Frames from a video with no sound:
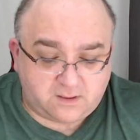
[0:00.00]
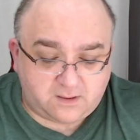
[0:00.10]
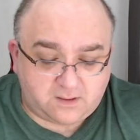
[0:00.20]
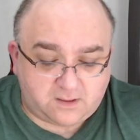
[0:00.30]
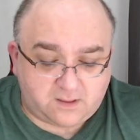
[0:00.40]

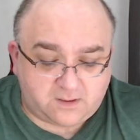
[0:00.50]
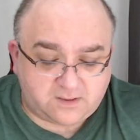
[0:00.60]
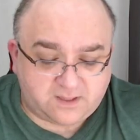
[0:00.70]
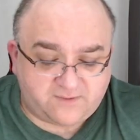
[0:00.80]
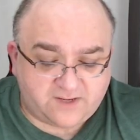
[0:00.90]
I looked at
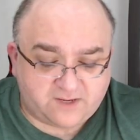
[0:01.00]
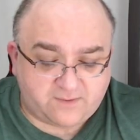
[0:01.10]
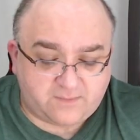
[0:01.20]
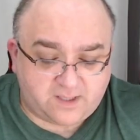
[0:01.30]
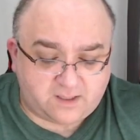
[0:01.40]
the figure in
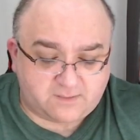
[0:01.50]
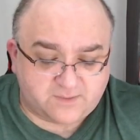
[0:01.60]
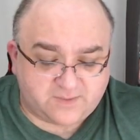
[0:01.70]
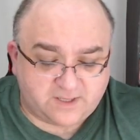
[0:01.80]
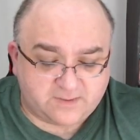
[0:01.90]
my arms,
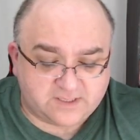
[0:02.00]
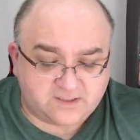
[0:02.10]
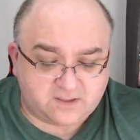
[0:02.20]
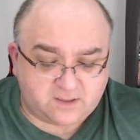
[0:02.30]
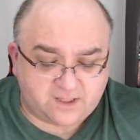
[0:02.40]
but it was
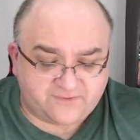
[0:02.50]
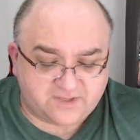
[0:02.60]
still lifeless